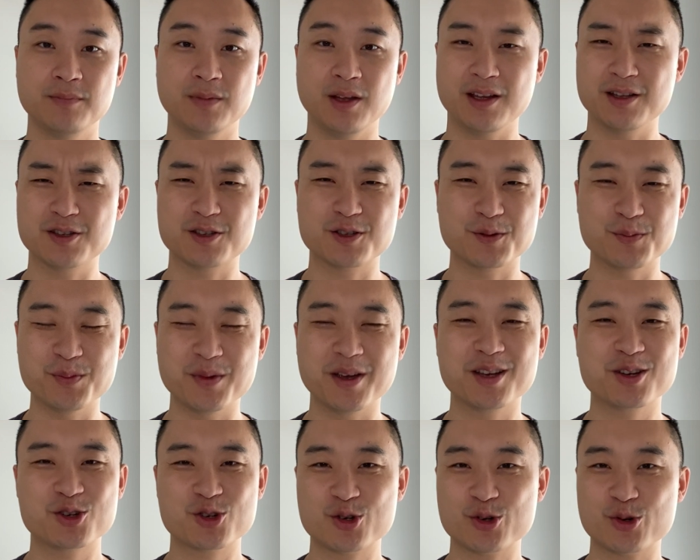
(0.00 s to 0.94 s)
and to
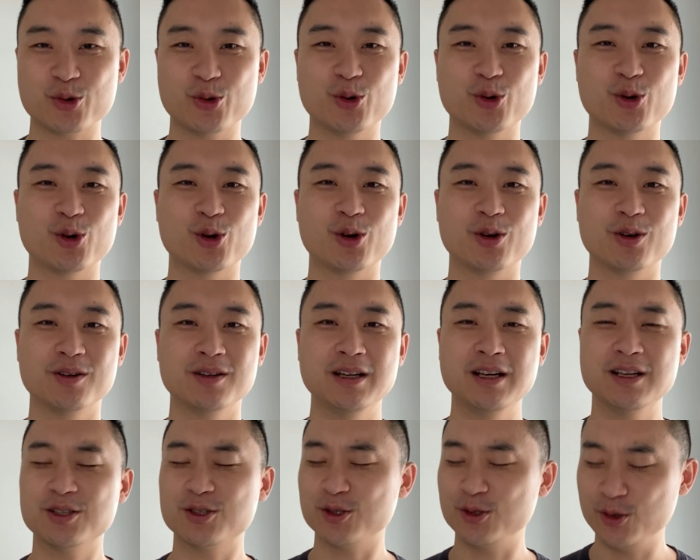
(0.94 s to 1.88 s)
make sure
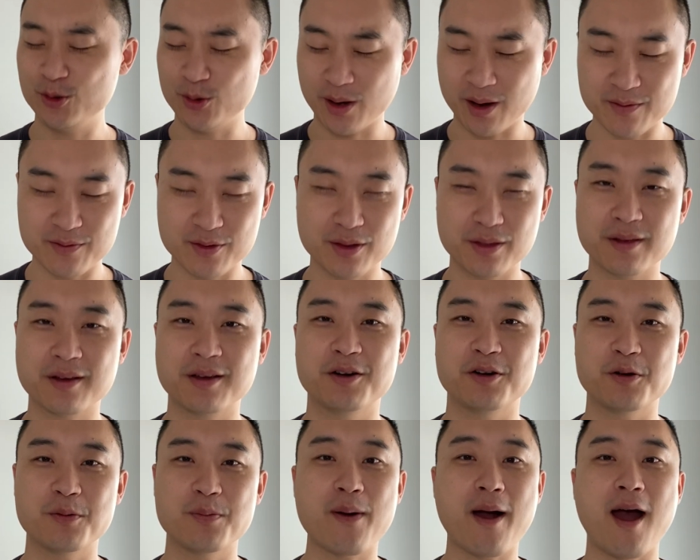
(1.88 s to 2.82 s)
to do everything in
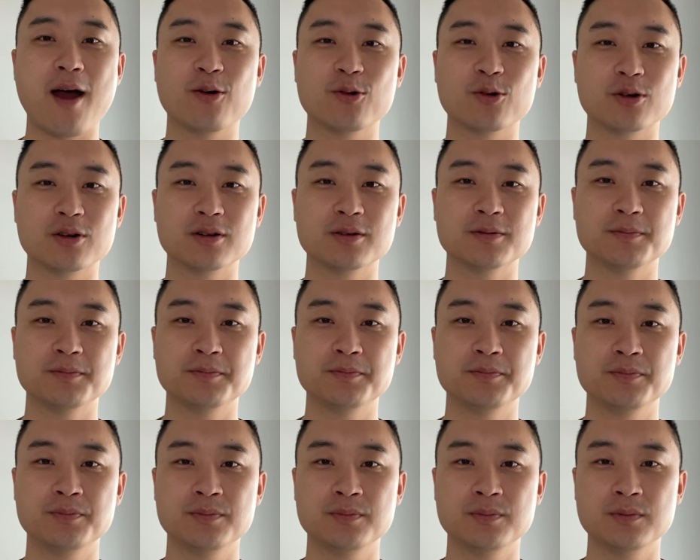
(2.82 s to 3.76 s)
our power
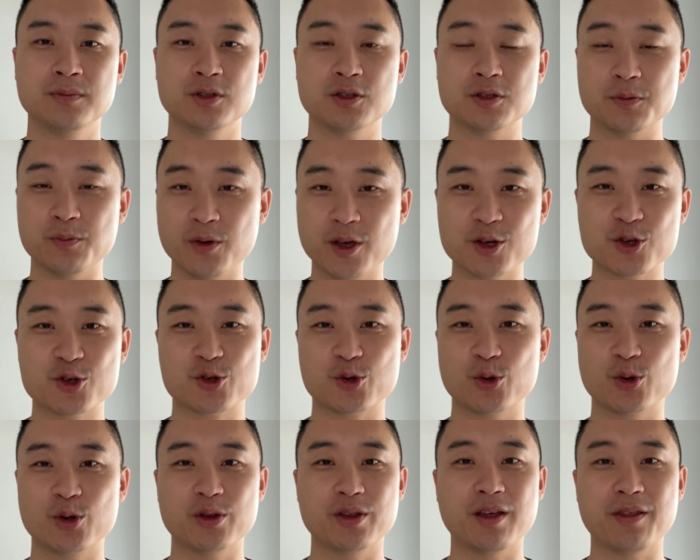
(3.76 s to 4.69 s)
to make
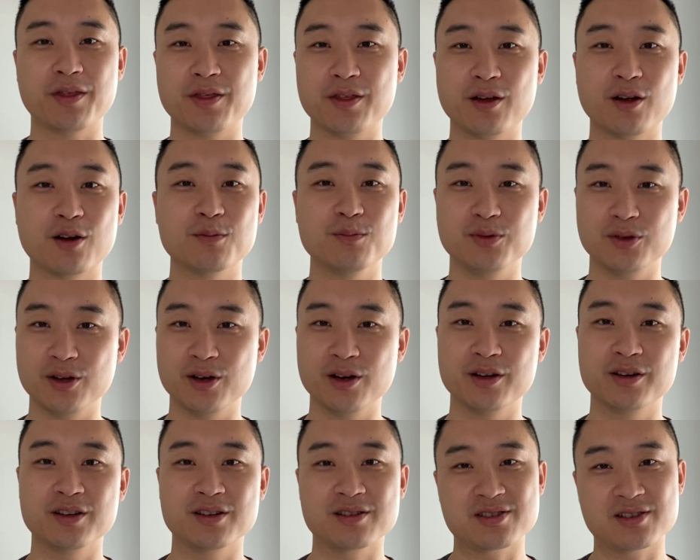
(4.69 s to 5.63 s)
sure that their
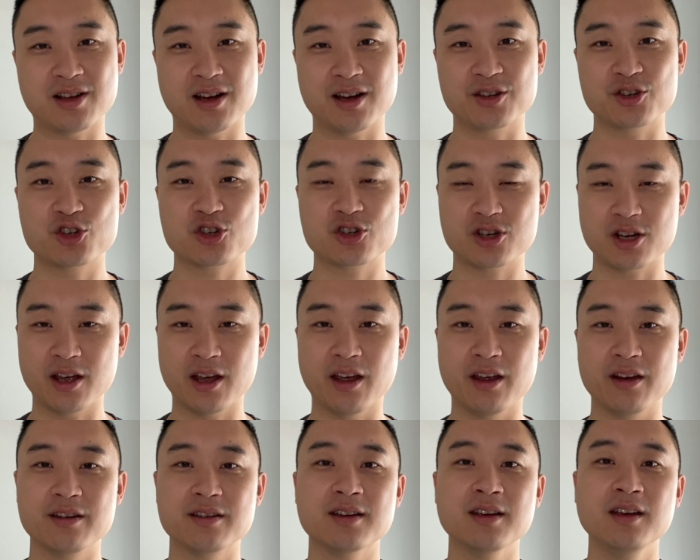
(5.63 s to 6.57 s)
blood is not
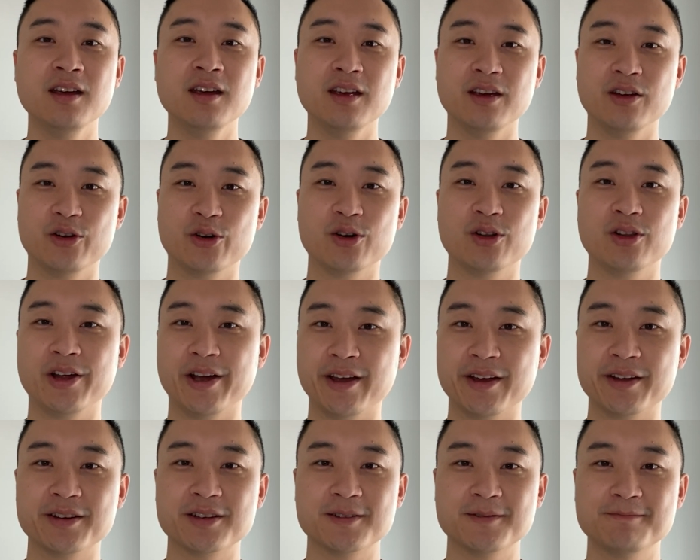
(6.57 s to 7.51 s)
shed in our
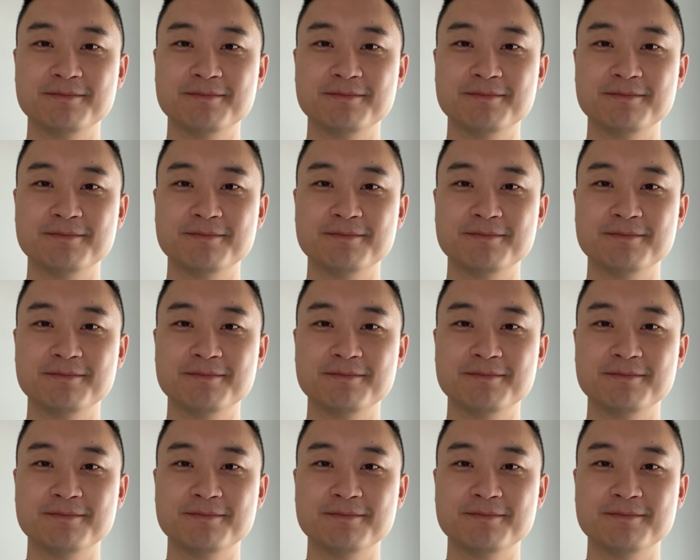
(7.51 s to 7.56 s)
land.